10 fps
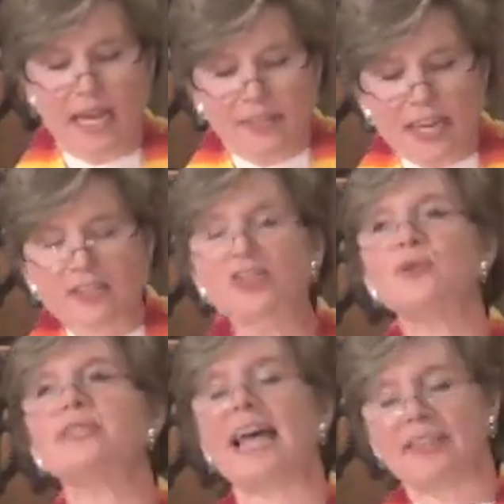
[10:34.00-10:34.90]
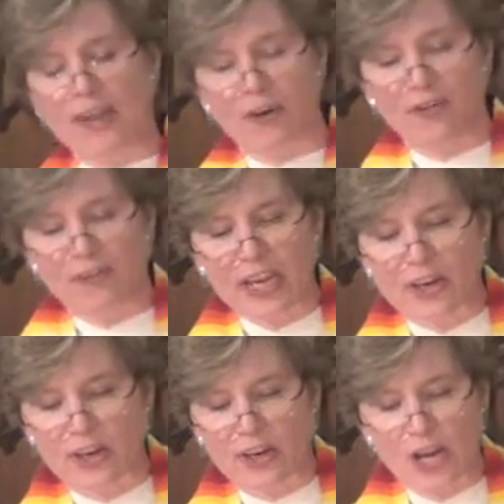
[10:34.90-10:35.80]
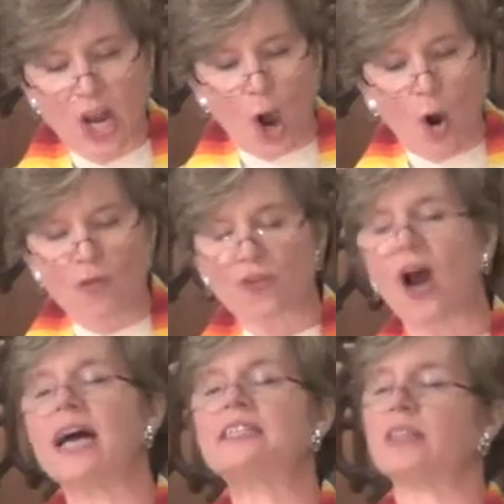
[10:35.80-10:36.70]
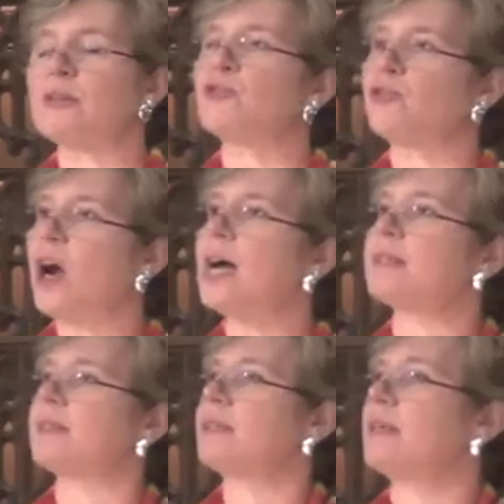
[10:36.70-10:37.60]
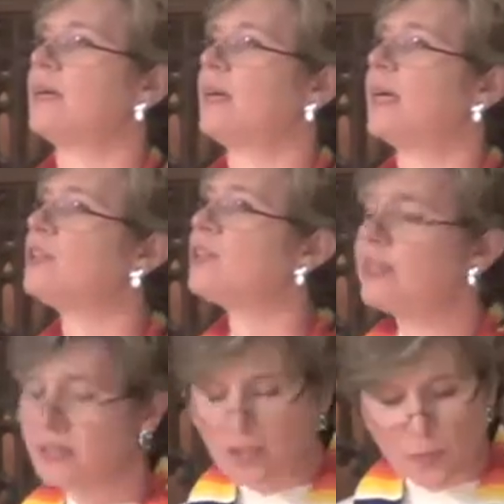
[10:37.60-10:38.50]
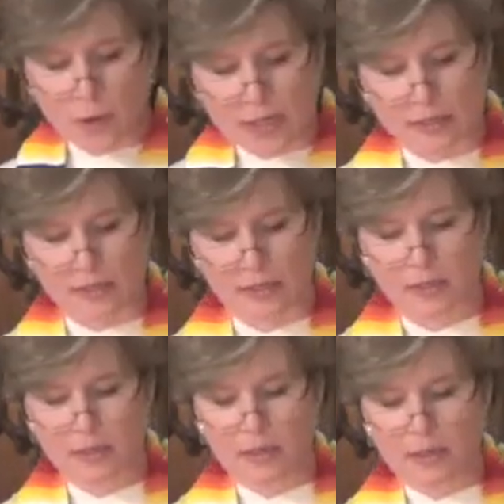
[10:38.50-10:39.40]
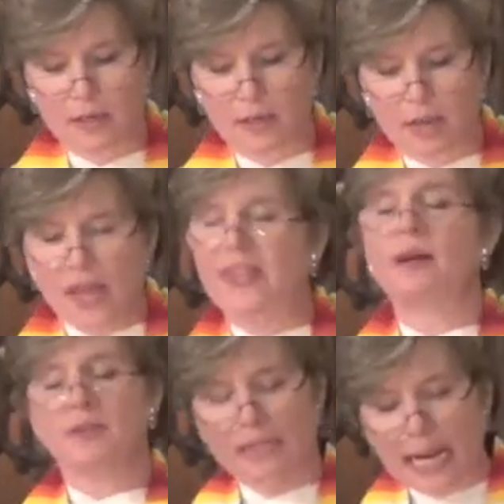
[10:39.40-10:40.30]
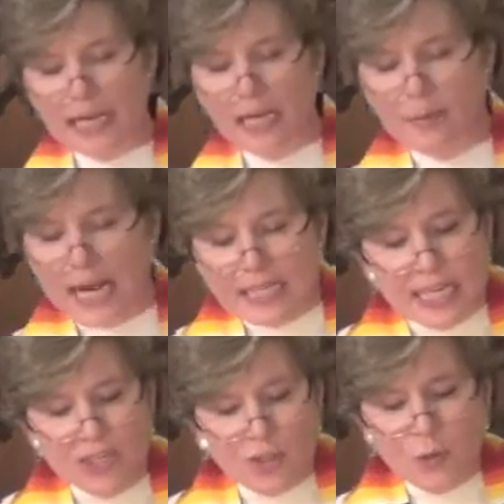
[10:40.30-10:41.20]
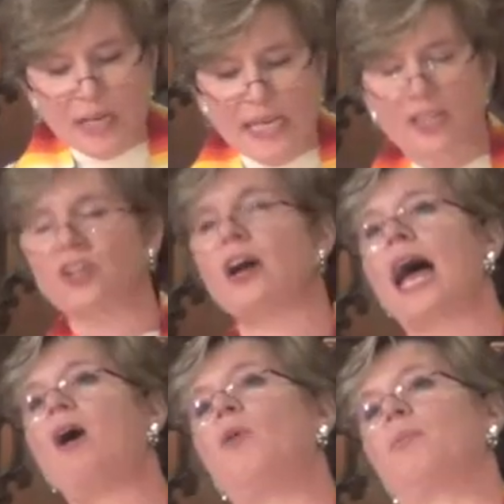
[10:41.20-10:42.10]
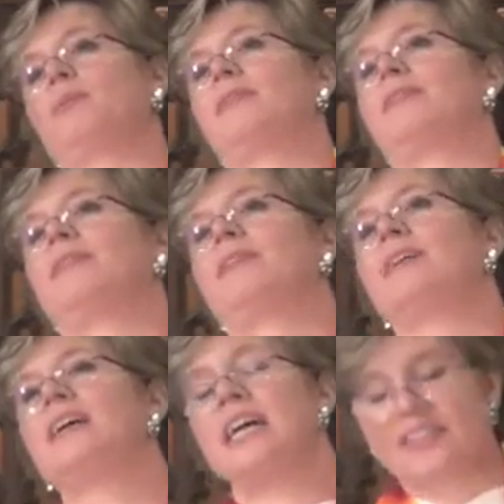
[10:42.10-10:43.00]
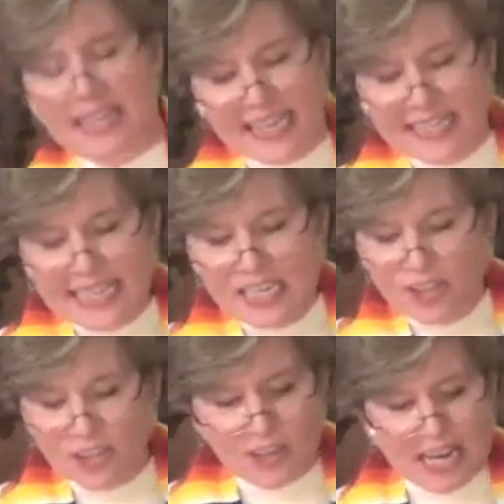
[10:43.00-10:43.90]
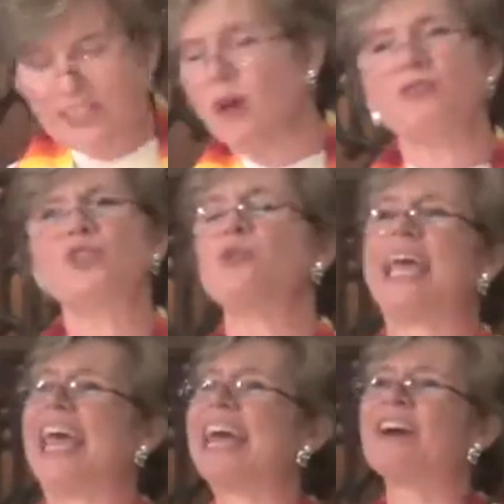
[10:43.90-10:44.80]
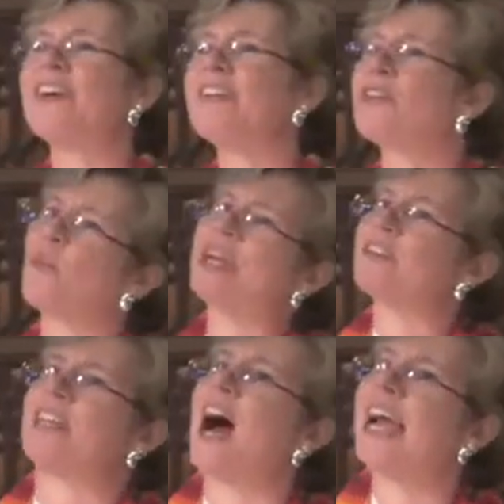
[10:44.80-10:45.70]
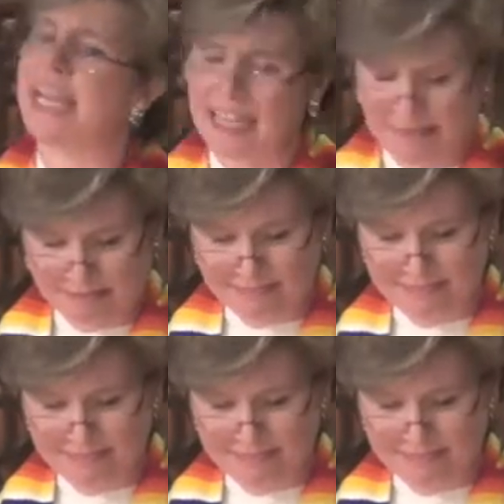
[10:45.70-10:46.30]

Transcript: The issue is that their fear overrides their trust in Jesus' presence. They don't say to him, "Teacher, we need your help." They say, "Teacher, don't you care that we are dying?"